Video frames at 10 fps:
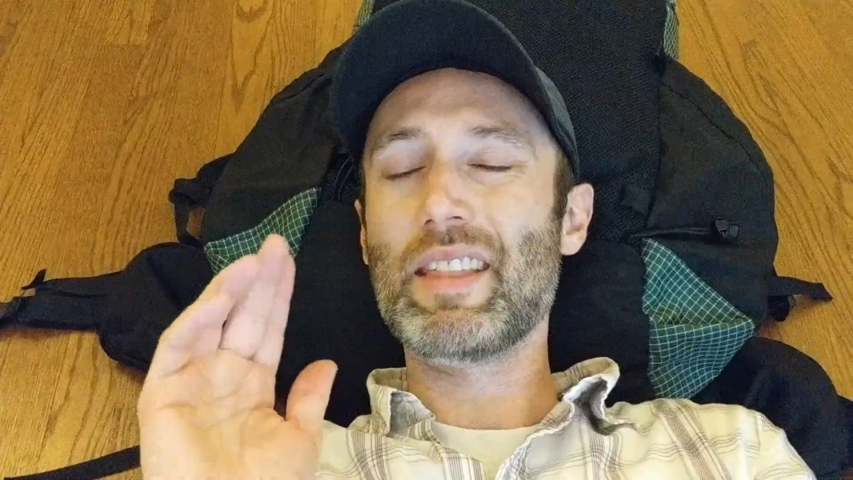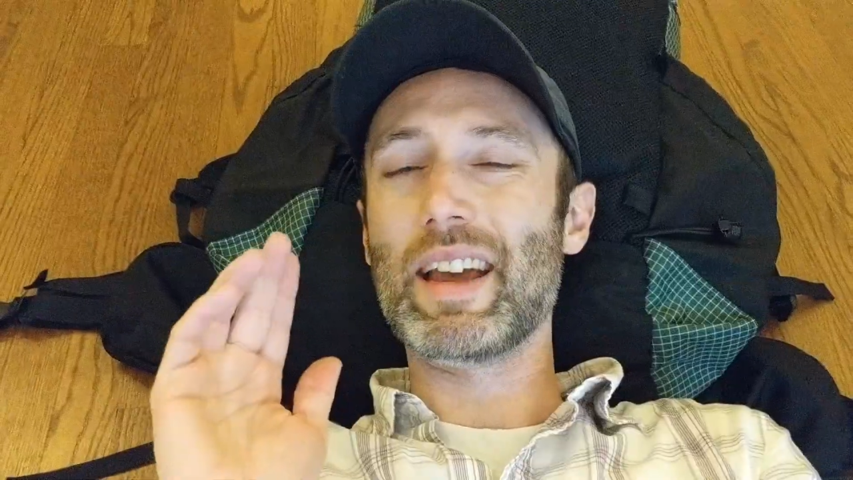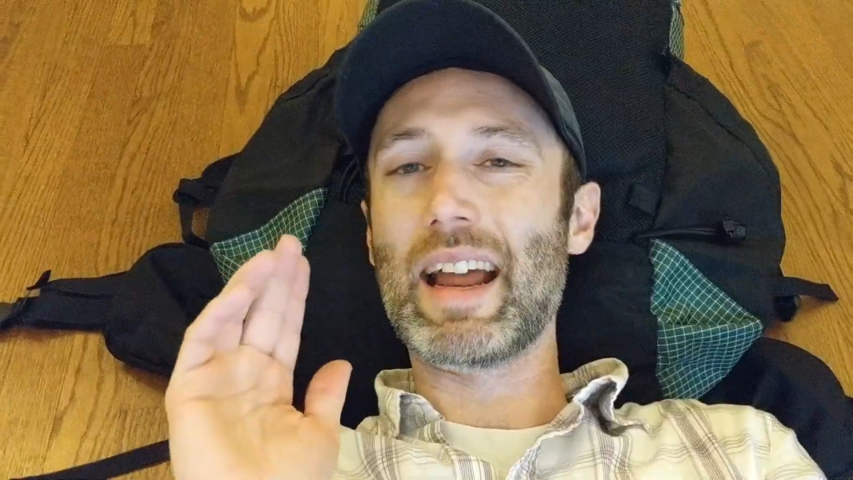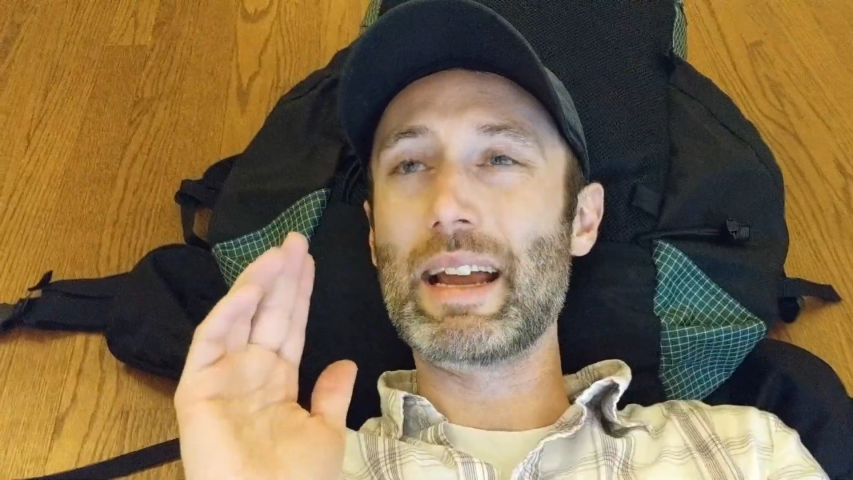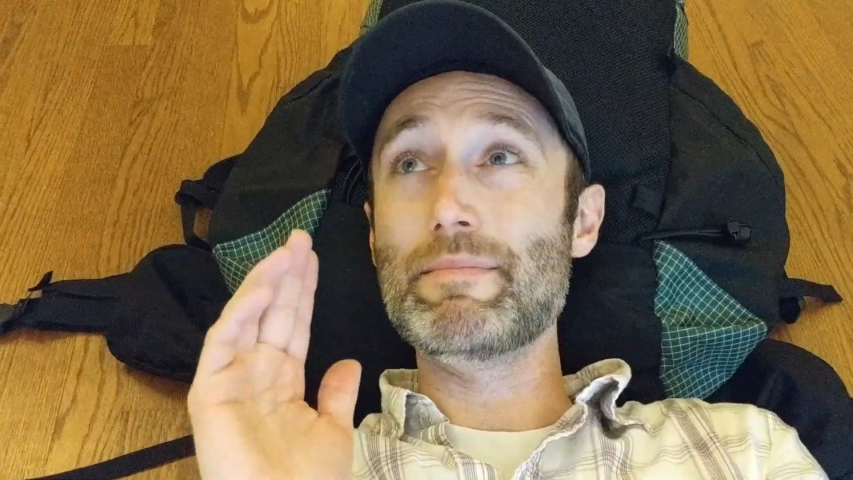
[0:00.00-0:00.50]

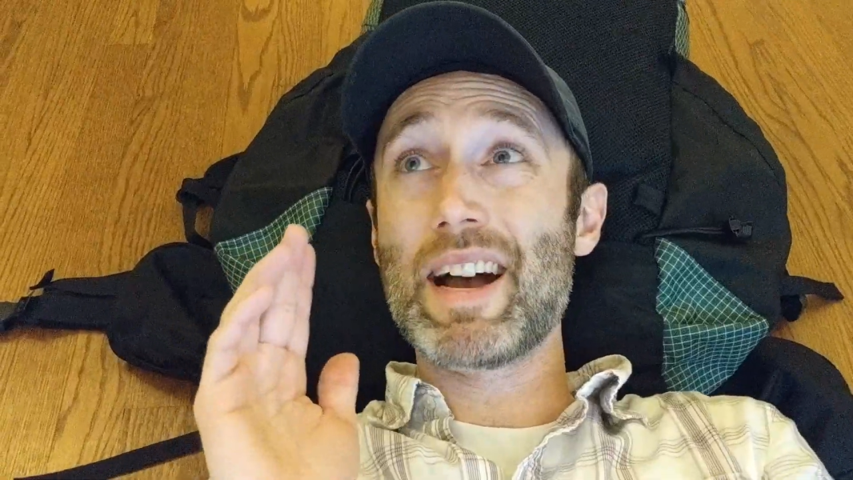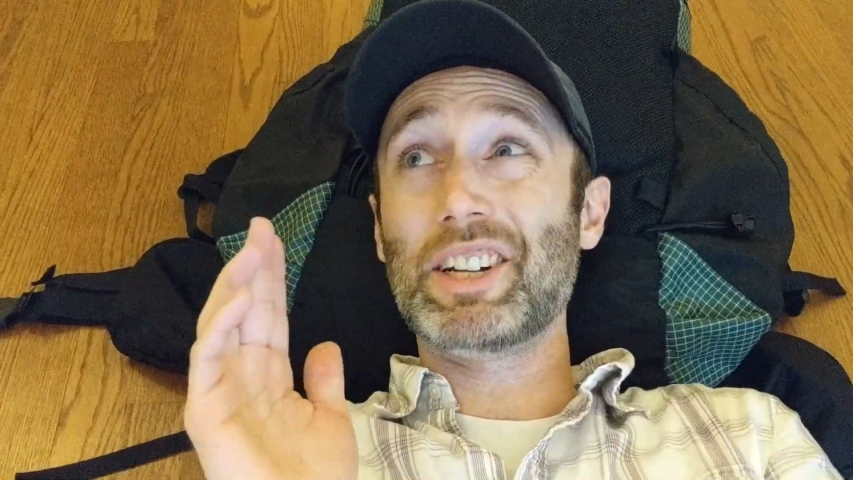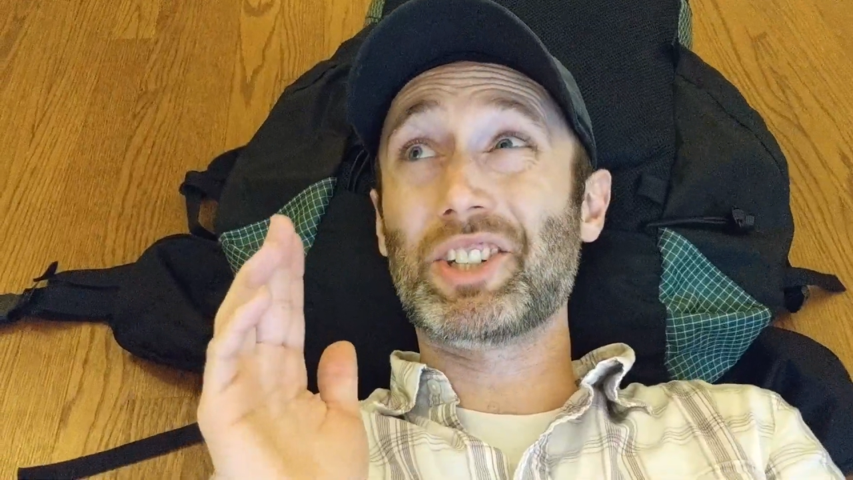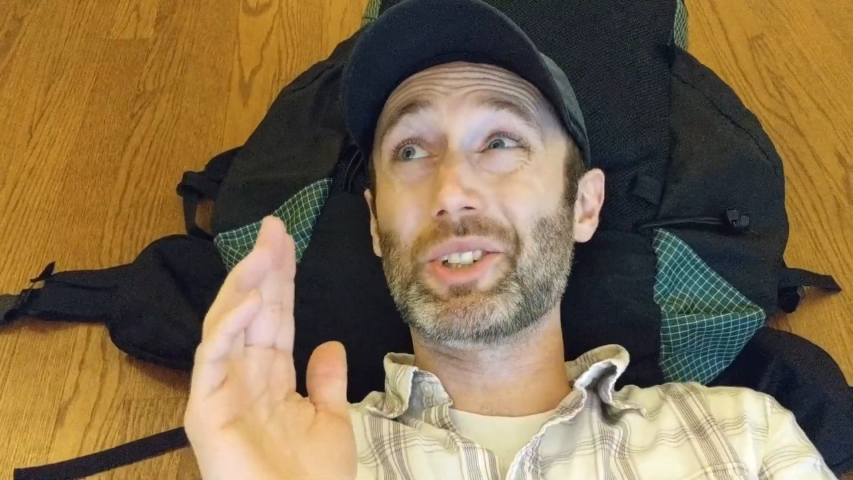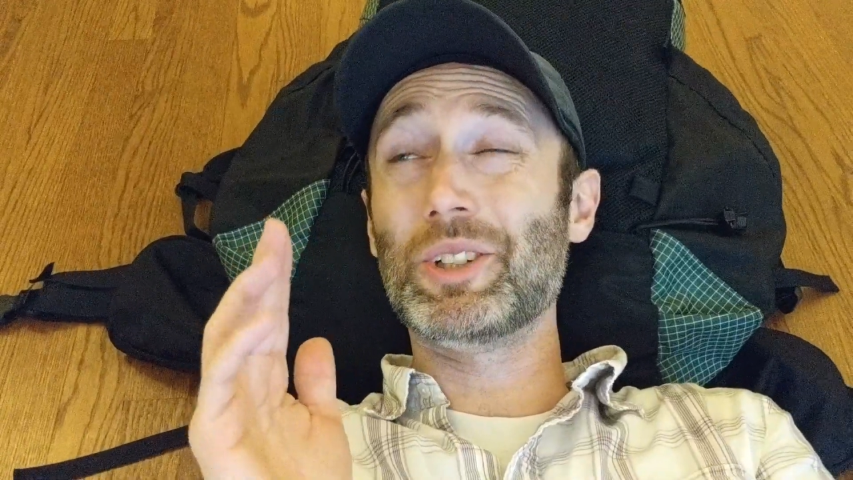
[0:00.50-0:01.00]
that I'm
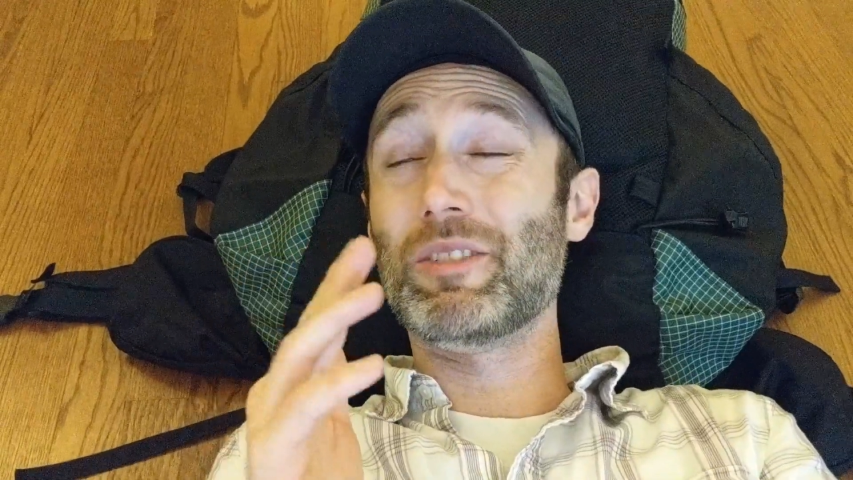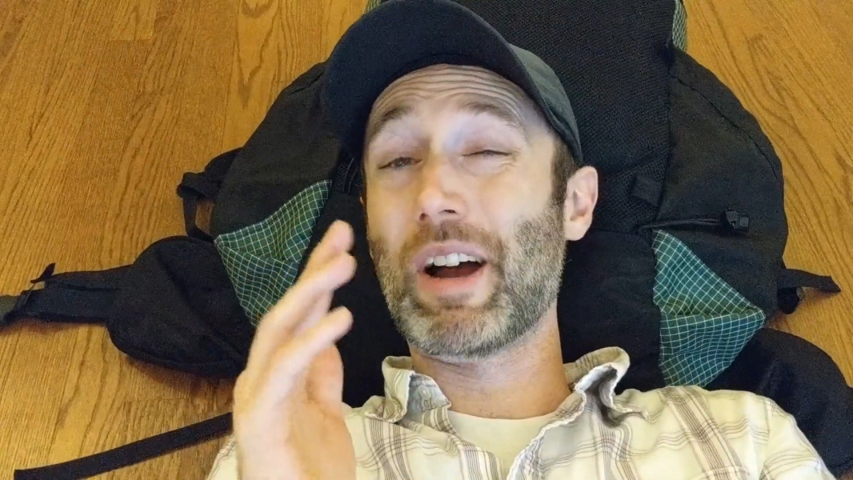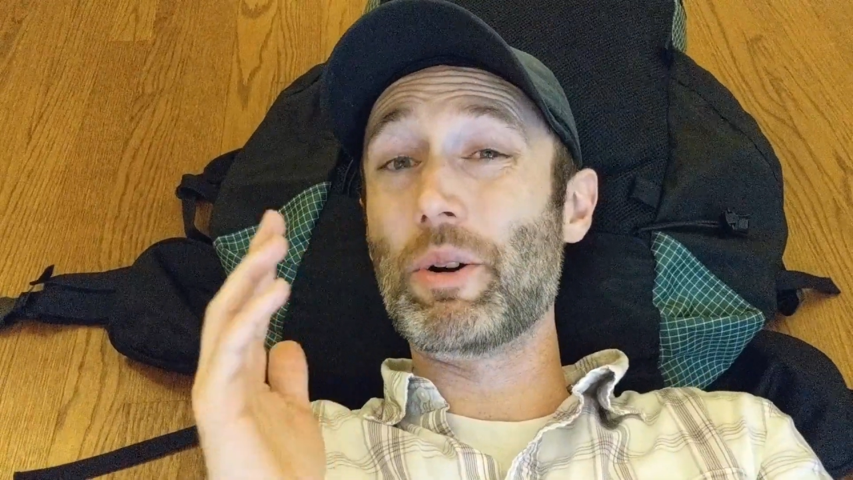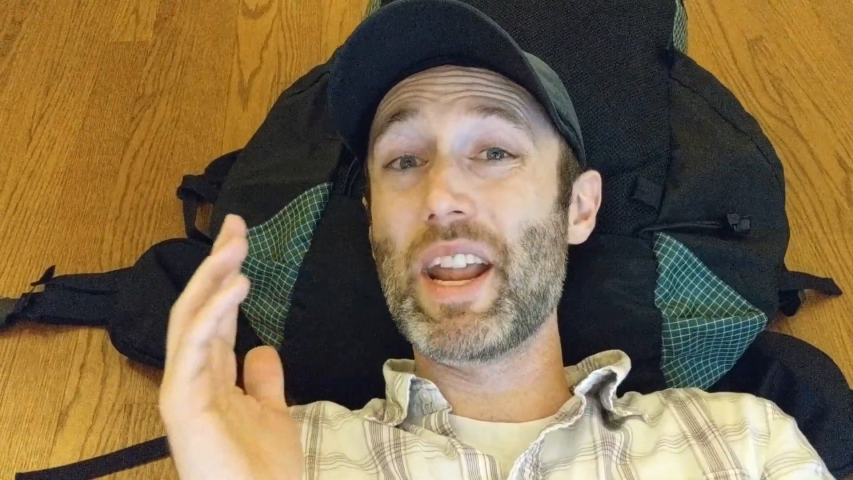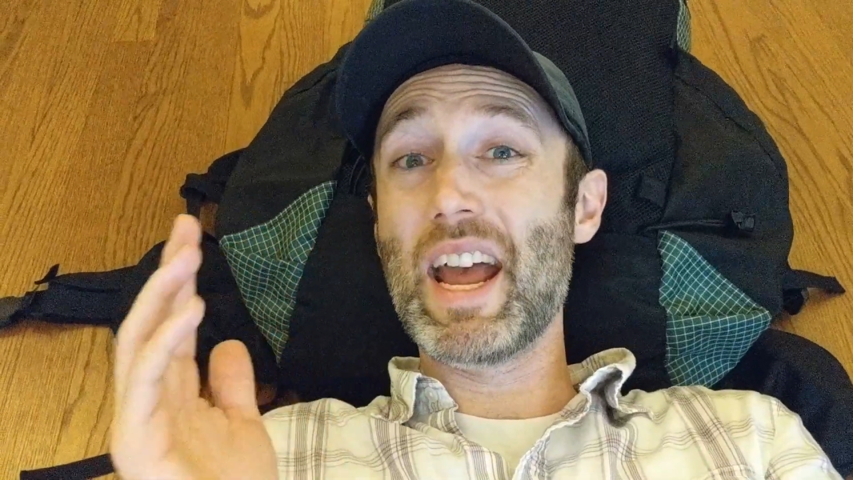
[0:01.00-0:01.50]
not sure
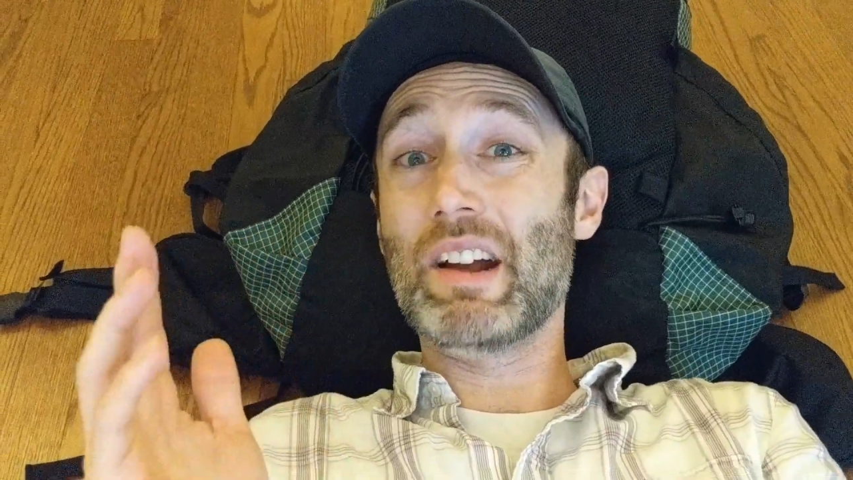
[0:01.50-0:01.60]
if I would